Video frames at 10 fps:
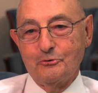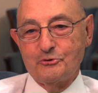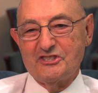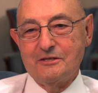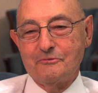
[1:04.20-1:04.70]
who
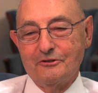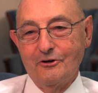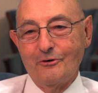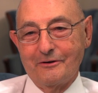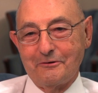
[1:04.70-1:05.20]
seem to
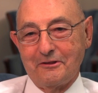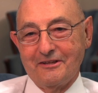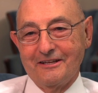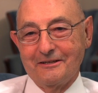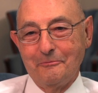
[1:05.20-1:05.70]
know
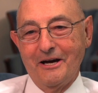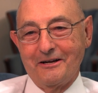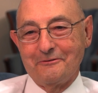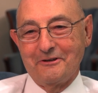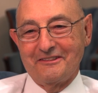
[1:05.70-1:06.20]
everything about
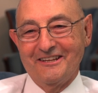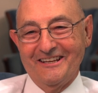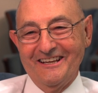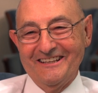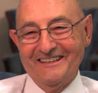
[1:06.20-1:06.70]

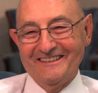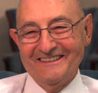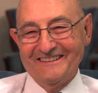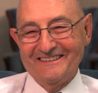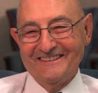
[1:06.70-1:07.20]

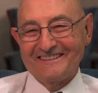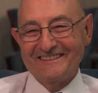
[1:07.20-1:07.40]
everything.